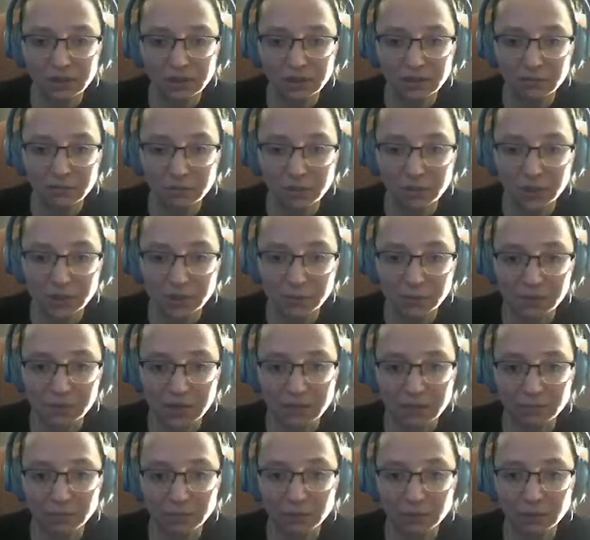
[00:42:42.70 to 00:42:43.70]
There's
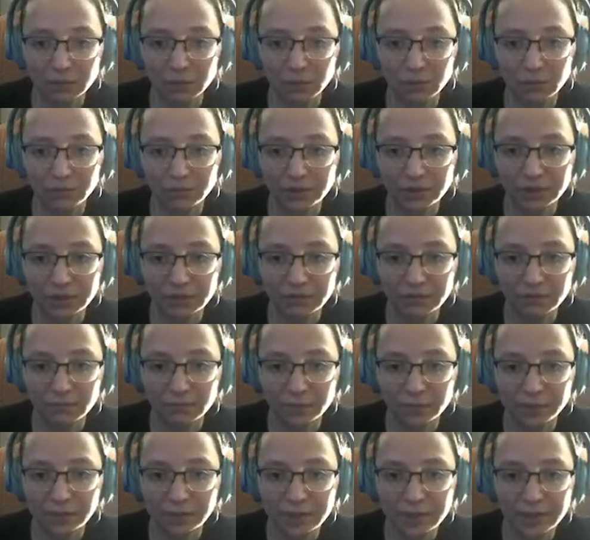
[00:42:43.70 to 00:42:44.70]
people that
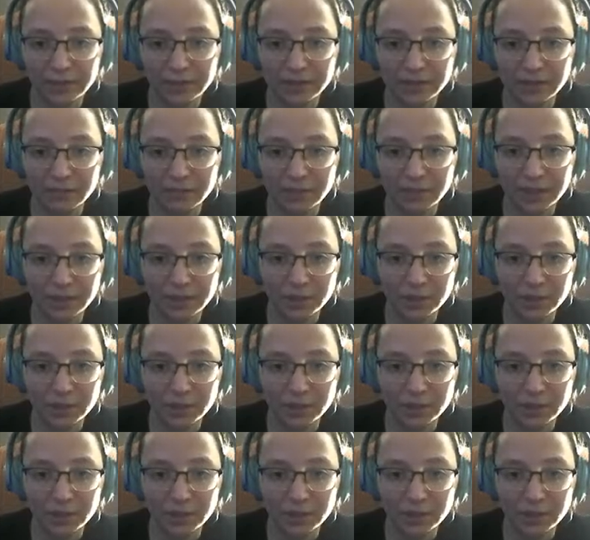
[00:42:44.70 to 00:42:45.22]
freelance and make